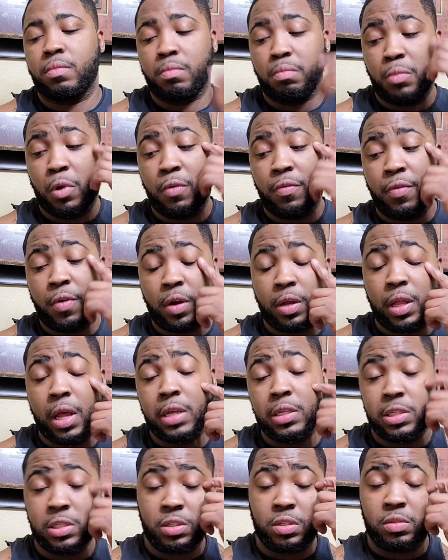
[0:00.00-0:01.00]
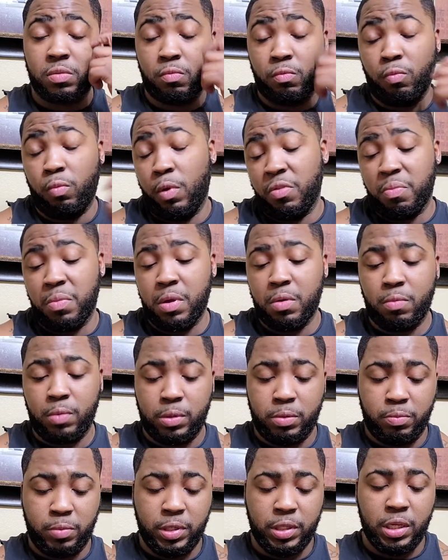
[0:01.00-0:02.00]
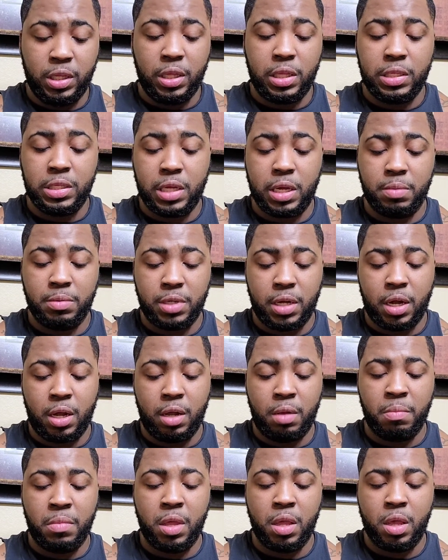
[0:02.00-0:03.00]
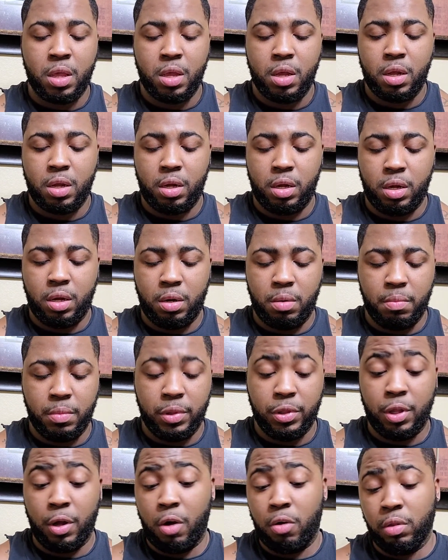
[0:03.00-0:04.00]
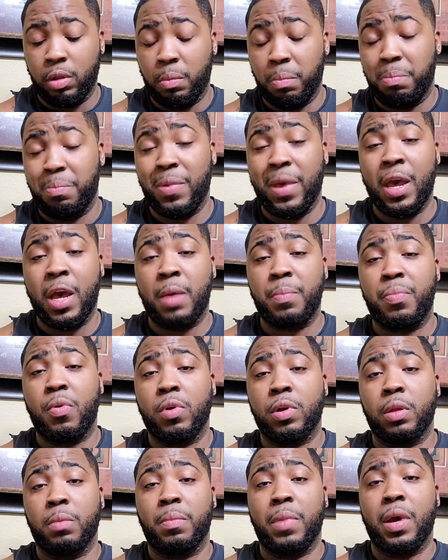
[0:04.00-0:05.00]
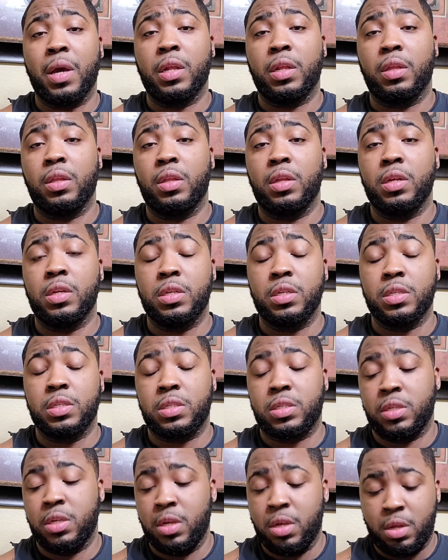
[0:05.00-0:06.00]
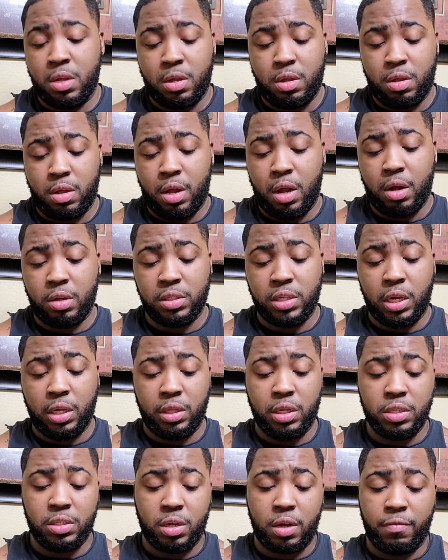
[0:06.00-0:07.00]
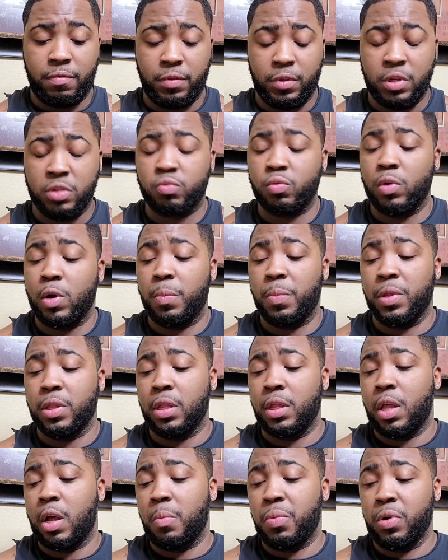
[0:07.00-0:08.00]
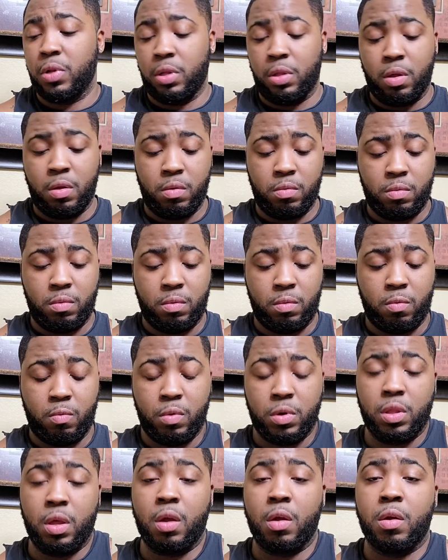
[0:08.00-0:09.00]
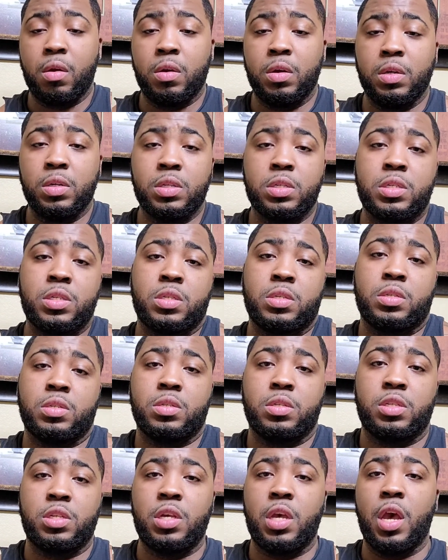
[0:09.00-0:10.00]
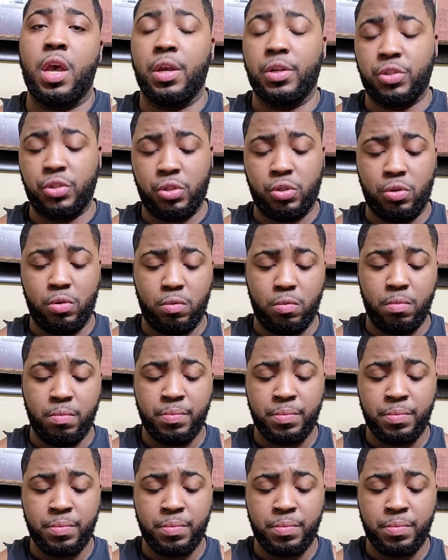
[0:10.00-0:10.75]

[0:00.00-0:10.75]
both her classes with me. We did it at the same time. The only bad part about it is I'll take this off of this weapon and I'll put it on one of hers. She has two,